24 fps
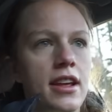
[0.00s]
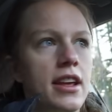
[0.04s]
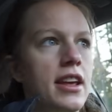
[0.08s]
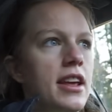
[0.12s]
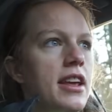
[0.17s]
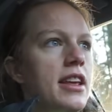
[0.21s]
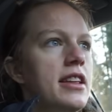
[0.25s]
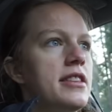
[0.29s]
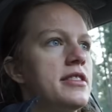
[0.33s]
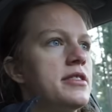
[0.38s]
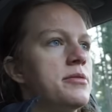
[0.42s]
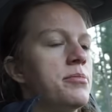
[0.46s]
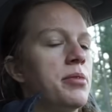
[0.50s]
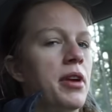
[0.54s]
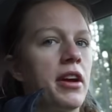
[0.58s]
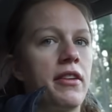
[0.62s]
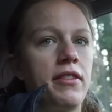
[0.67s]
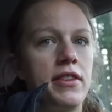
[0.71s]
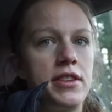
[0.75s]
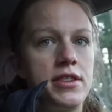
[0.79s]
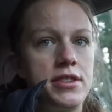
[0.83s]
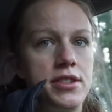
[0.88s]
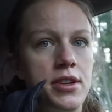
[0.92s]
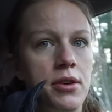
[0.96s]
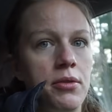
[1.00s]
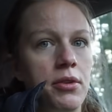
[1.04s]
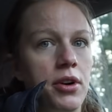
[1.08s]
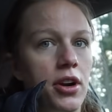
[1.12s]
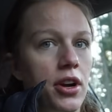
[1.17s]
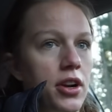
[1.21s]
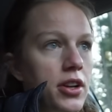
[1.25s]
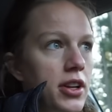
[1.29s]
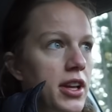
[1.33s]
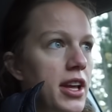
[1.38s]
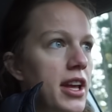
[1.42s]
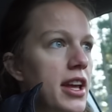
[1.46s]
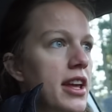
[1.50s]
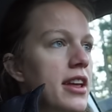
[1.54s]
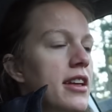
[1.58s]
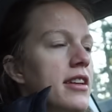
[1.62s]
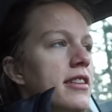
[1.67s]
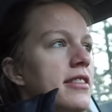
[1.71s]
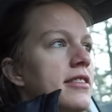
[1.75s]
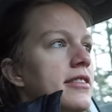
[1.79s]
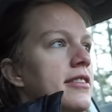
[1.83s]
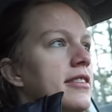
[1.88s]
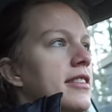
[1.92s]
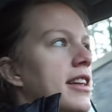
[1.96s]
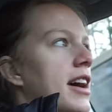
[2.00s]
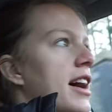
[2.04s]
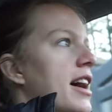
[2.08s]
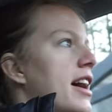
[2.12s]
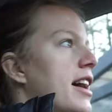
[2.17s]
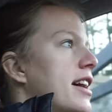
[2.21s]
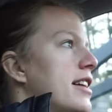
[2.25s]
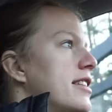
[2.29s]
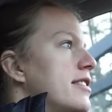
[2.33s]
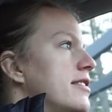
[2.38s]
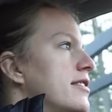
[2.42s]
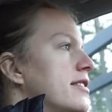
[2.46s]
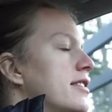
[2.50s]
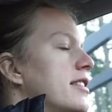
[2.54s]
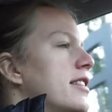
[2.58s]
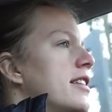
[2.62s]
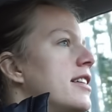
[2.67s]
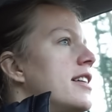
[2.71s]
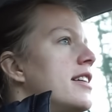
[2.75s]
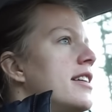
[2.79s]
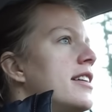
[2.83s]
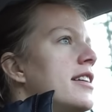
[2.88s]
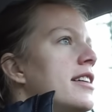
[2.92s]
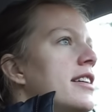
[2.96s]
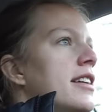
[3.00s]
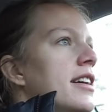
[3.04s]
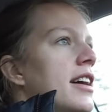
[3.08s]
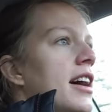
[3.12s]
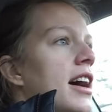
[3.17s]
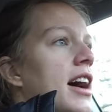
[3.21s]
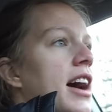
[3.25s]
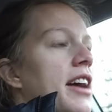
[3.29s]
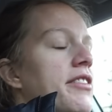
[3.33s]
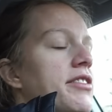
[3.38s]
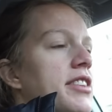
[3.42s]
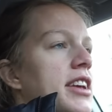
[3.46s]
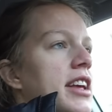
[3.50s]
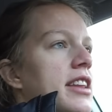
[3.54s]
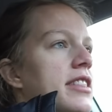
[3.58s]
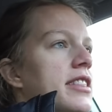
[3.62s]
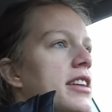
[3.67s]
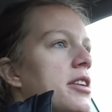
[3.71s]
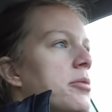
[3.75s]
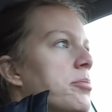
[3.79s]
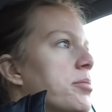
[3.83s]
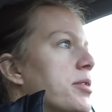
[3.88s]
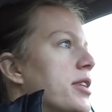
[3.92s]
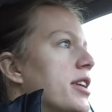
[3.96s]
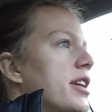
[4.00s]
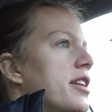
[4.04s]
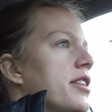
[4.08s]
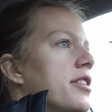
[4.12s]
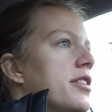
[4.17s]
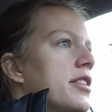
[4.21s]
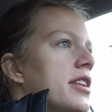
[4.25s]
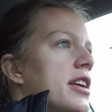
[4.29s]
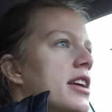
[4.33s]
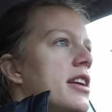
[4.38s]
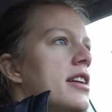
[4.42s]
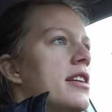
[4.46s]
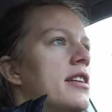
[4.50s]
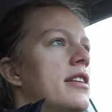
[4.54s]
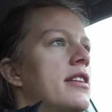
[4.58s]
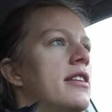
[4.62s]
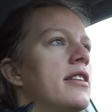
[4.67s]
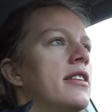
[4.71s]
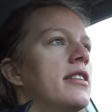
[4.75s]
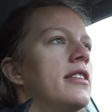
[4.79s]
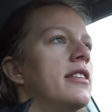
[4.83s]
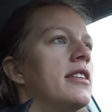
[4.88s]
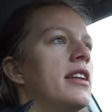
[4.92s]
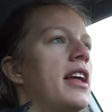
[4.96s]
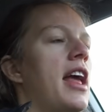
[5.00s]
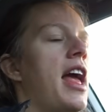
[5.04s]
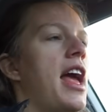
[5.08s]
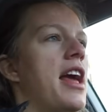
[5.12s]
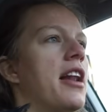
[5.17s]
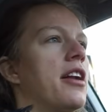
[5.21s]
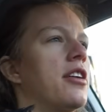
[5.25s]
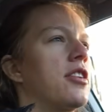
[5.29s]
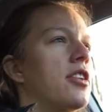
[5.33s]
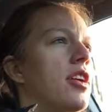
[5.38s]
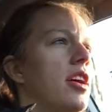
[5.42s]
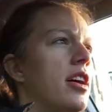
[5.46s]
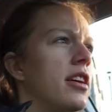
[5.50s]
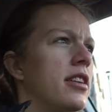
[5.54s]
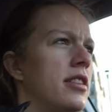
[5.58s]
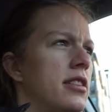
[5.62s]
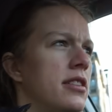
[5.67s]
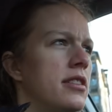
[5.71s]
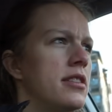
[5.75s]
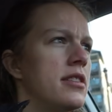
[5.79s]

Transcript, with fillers: he eats breakfast so early that I have to get there pretty early, like eight o'clock.